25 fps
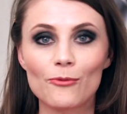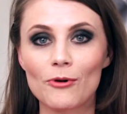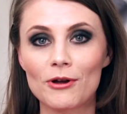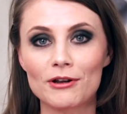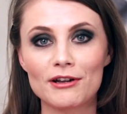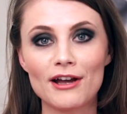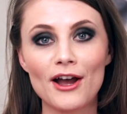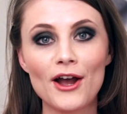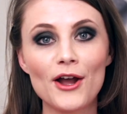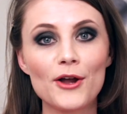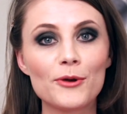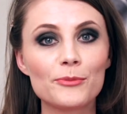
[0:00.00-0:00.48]

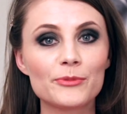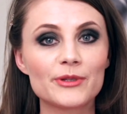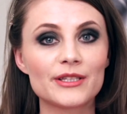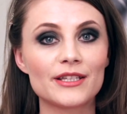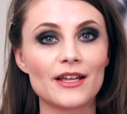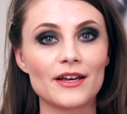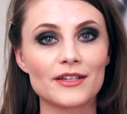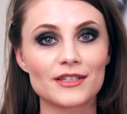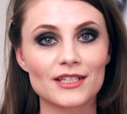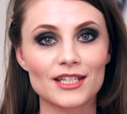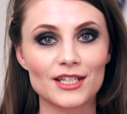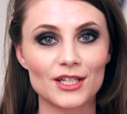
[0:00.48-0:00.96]
went home,
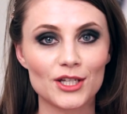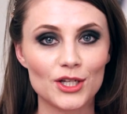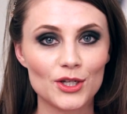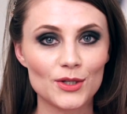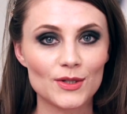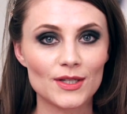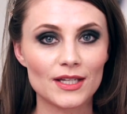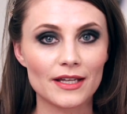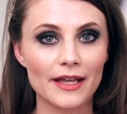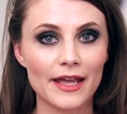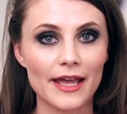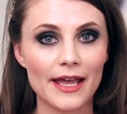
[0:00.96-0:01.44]
started
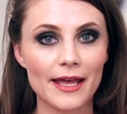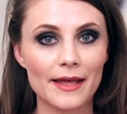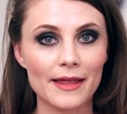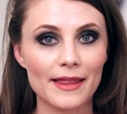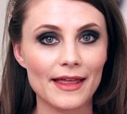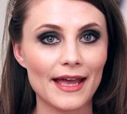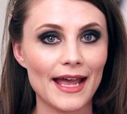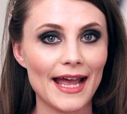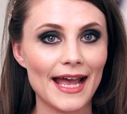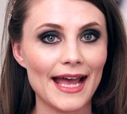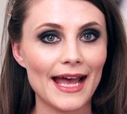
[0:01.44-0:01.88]
using it,